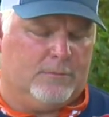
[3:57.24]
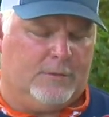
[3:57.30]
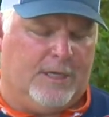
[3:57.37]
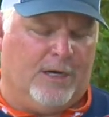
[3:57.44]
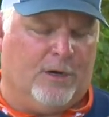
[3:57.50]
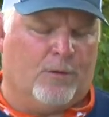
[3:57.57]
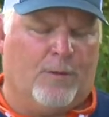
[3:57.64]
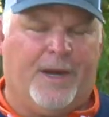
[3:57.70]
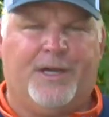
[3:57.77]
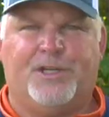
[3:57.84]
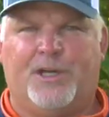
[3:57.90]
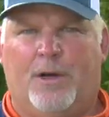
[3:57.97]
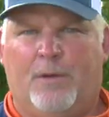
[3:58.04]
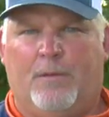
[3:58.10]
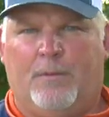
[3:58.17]
gear
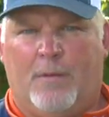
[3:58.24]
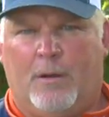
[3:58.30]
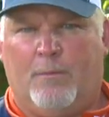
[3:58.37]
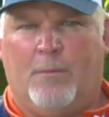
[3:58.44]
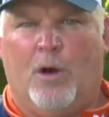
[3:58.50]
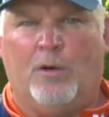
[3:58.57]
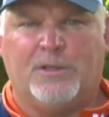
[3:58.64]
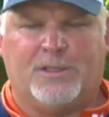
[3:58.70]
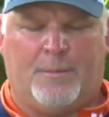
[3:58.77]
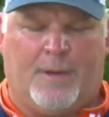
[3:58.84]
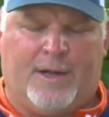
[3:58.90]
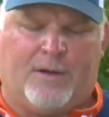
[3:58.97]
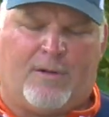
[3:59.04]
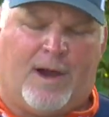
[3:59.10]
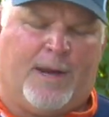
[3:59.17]
ratio in most of
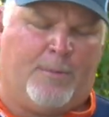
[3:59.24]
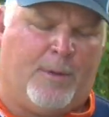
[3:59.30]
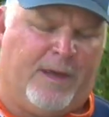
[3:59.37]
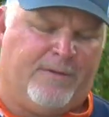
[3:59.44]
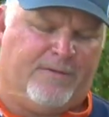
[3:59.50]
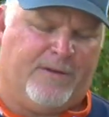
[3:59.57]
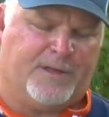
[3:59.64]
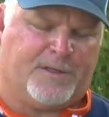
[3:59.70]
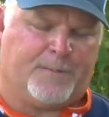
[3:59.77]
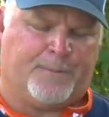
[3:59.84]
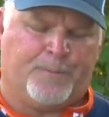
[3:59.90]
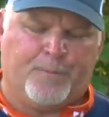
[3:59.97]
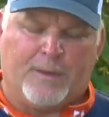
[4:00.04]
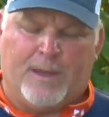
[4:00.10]
my crankbait fishing.